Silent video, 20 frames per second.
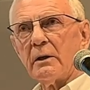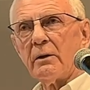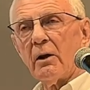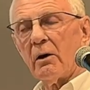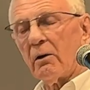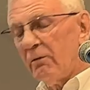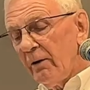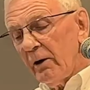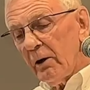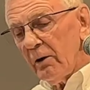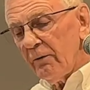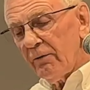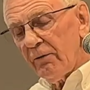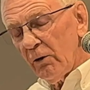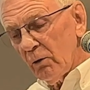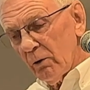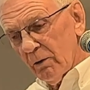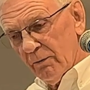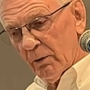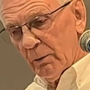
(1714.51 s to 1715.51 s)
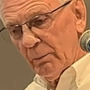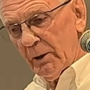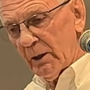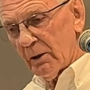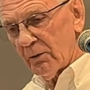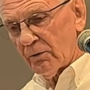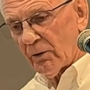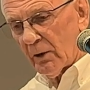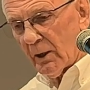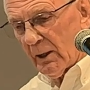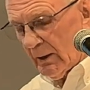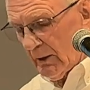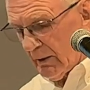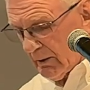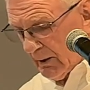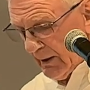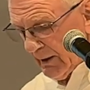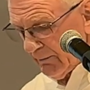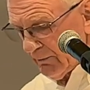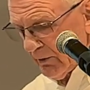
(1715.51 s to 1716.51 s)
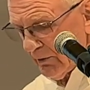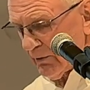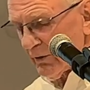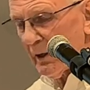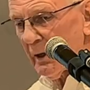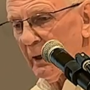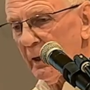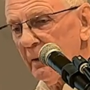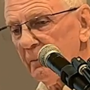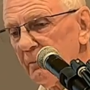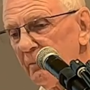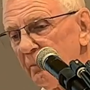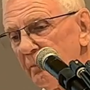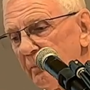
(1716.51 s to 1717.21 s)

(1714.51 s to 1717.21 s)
and there are very few of them in Australia, I have to say,